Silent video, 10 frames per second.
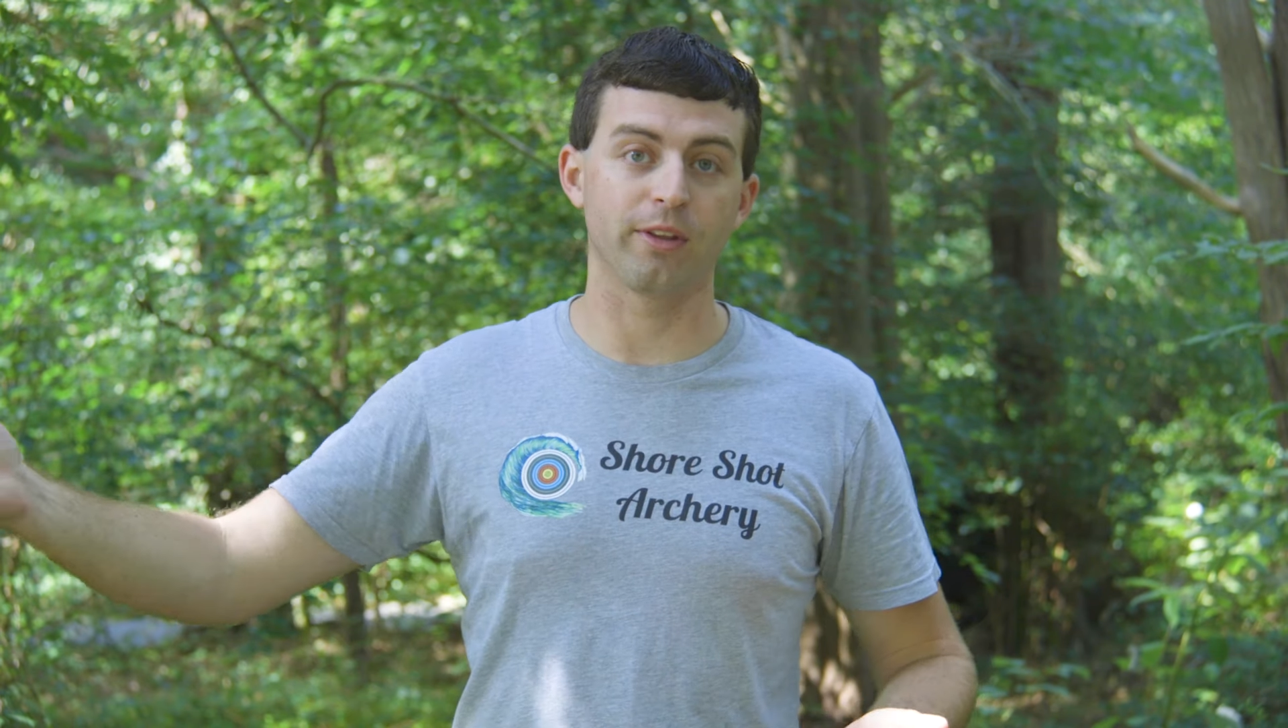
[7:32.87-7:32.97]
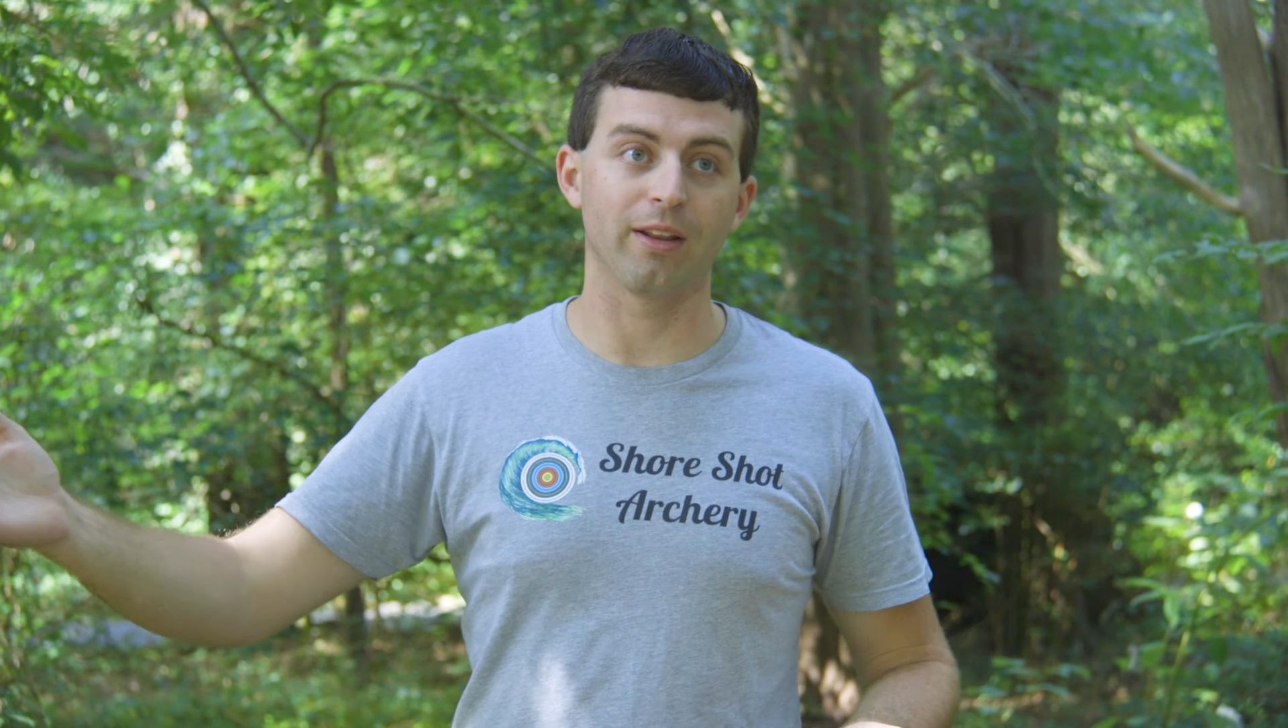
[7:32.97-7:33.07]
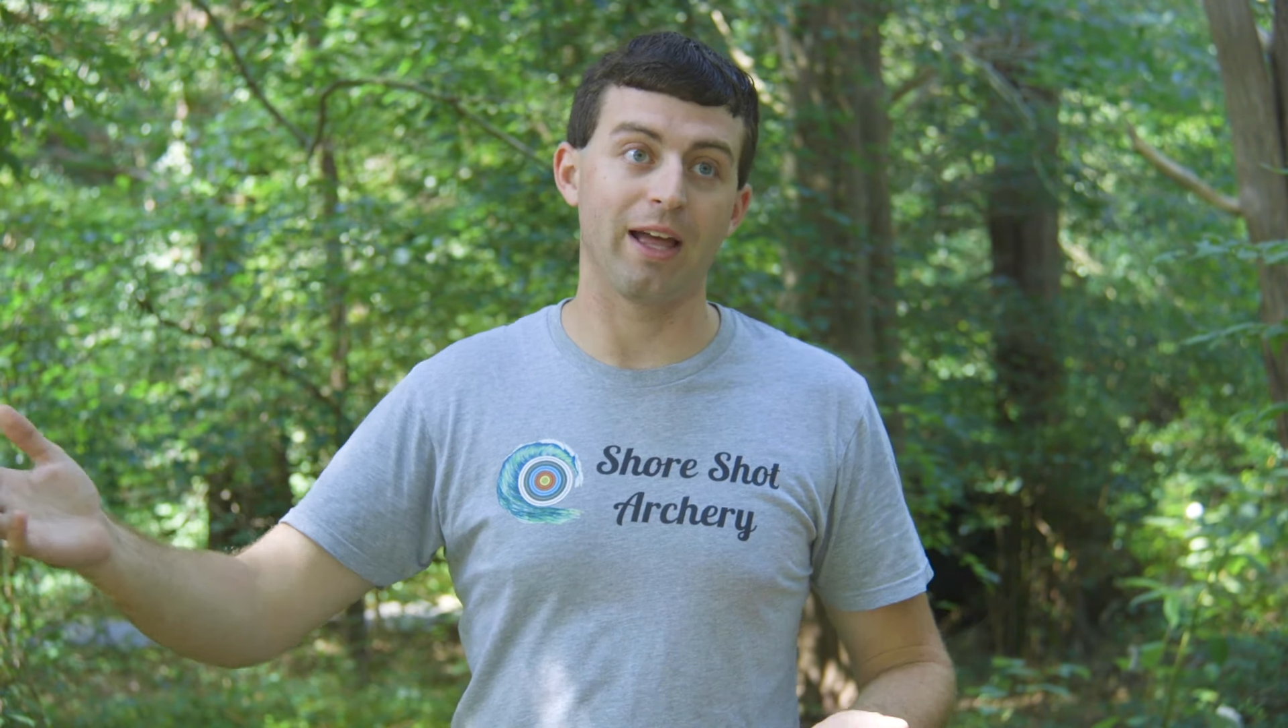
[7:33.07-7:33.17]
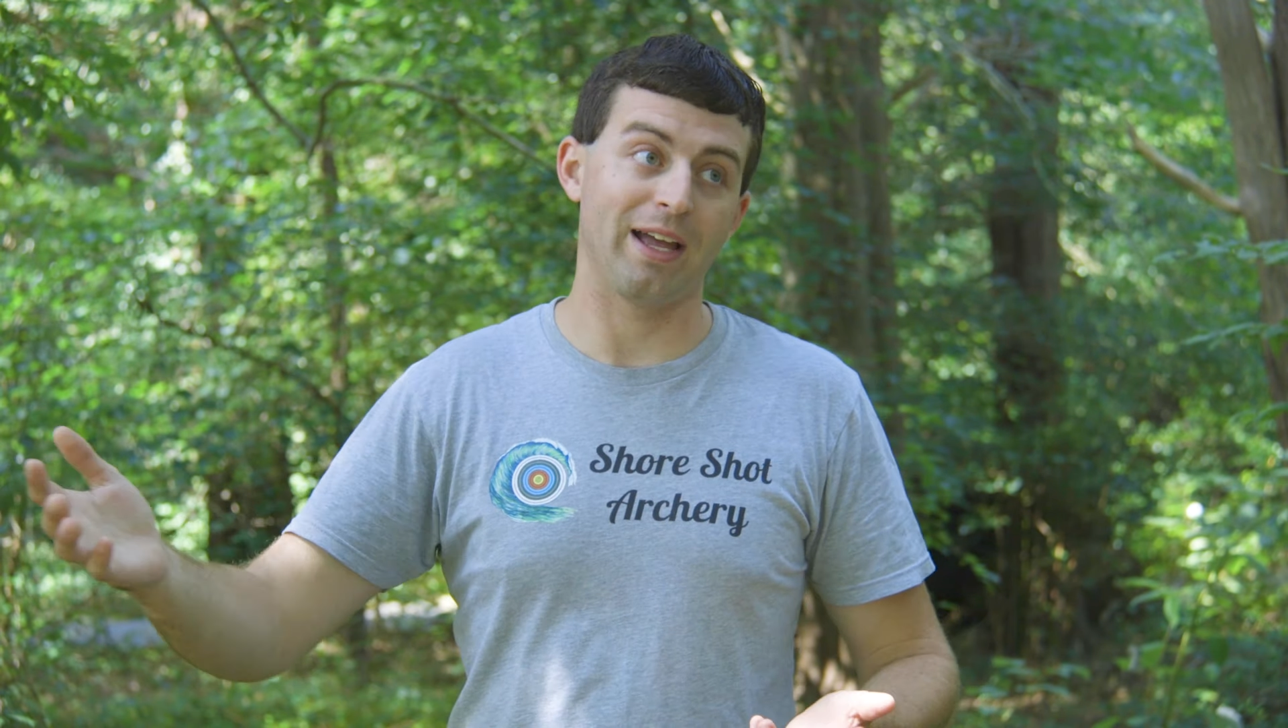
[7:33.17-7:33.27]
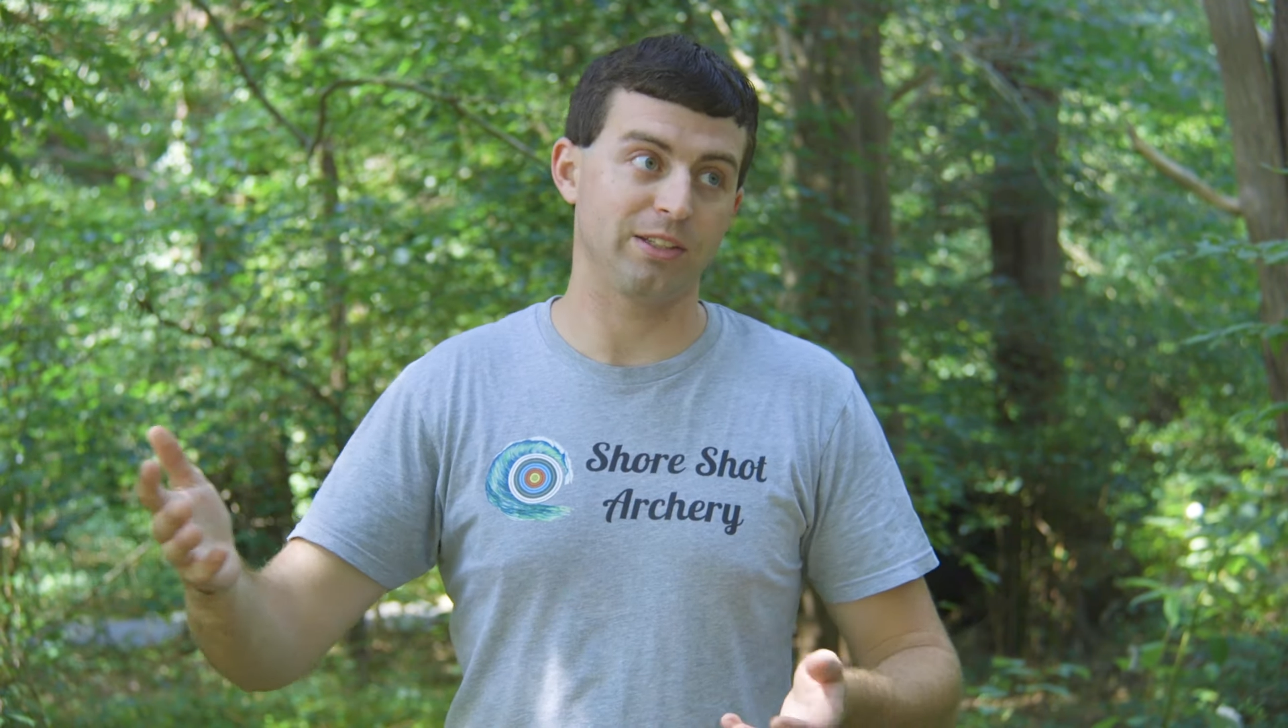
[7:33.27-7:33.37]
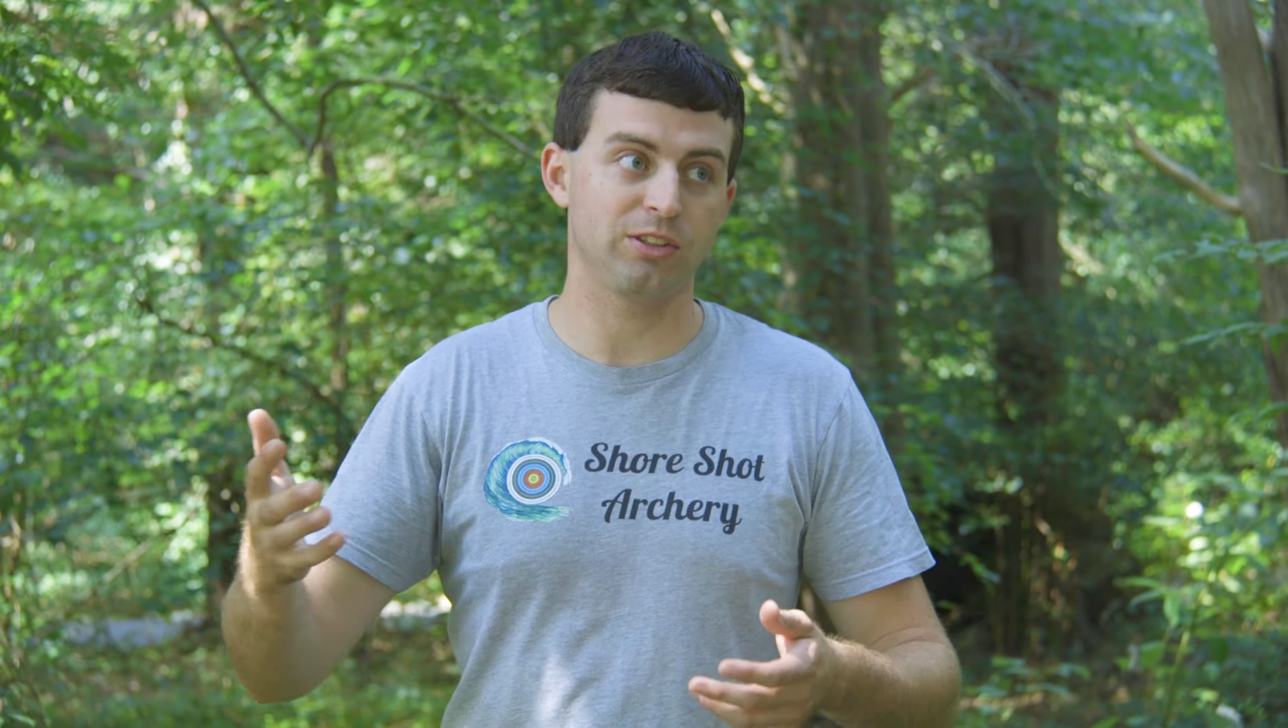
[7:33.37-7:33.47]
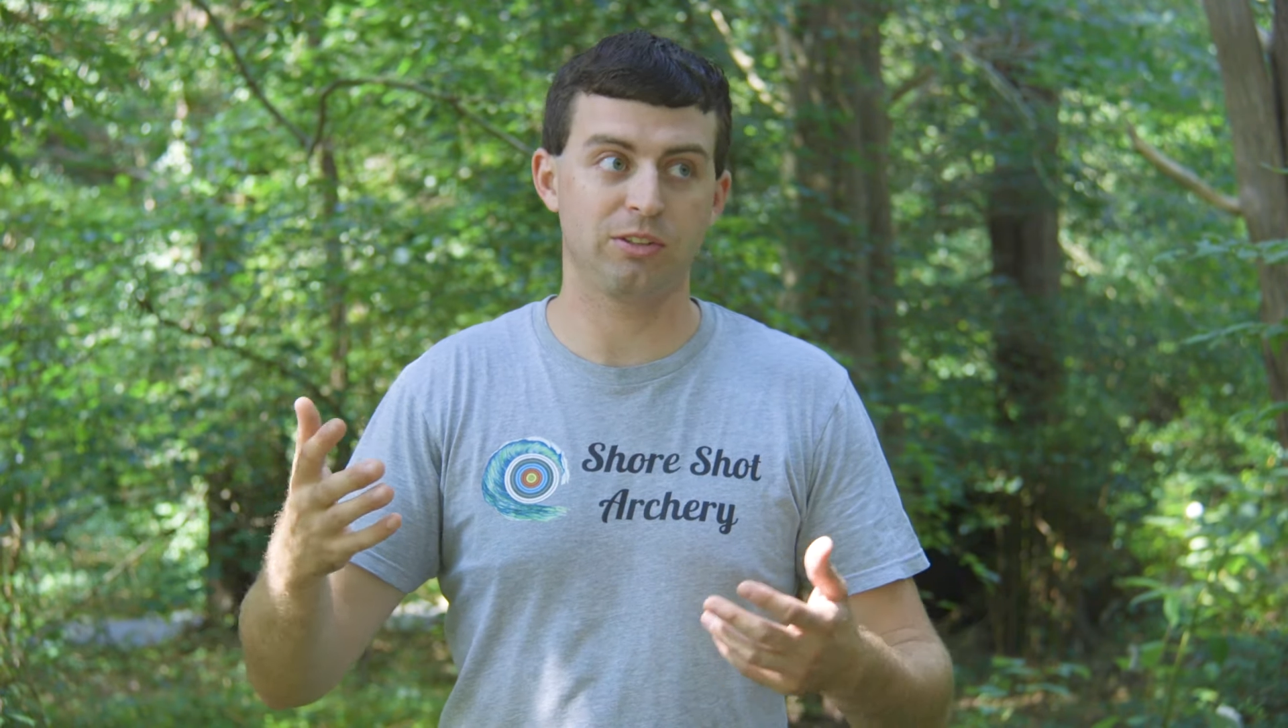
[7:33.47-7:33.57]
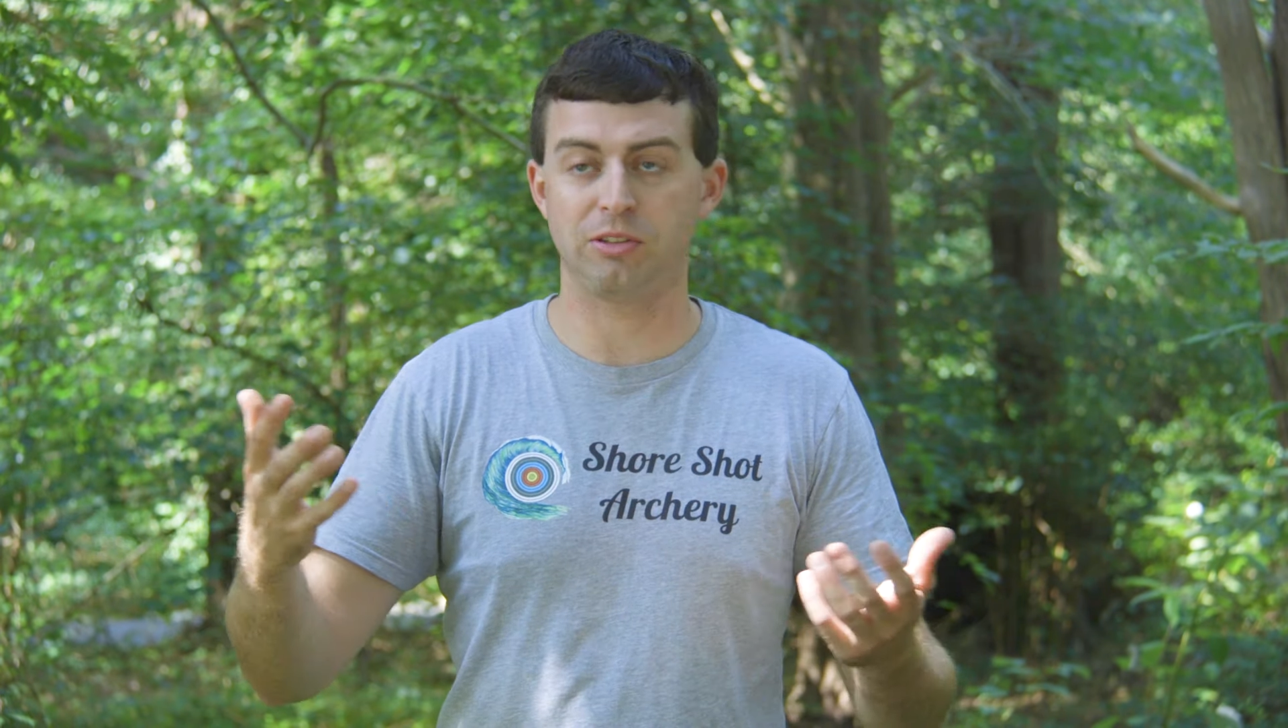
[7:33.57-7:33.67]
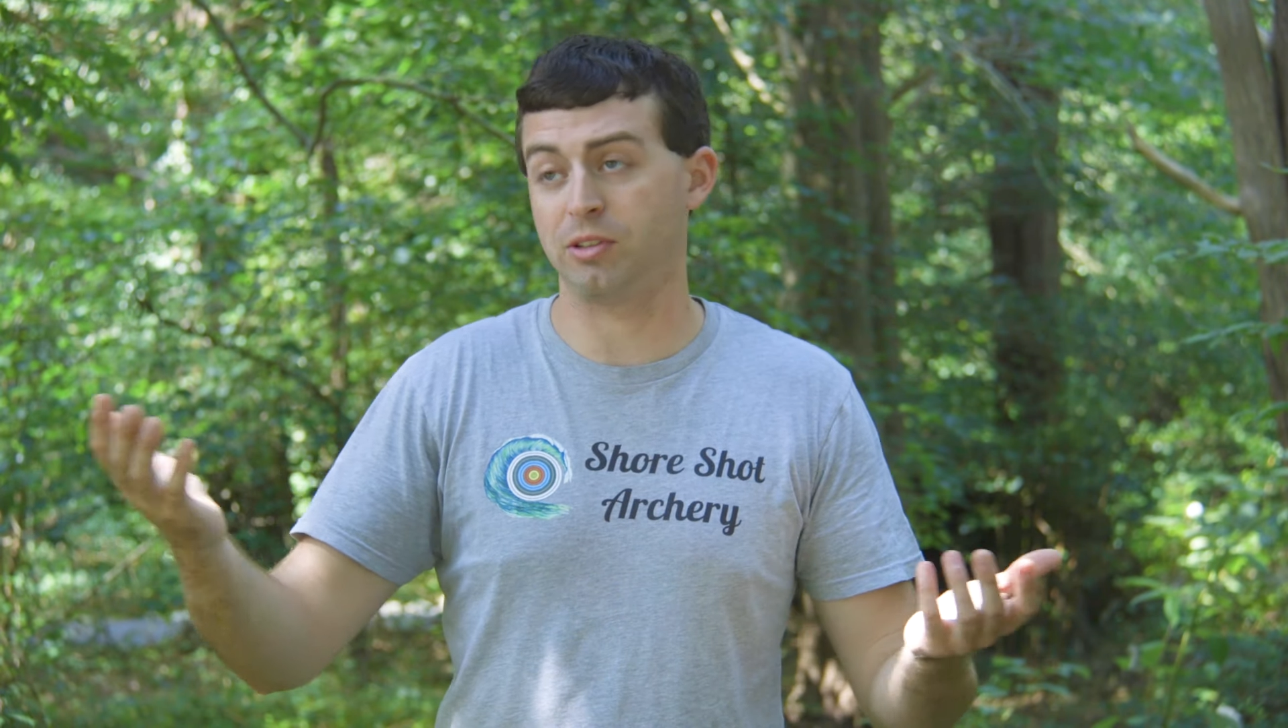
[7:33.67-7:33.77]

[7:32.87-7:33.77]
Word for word: the last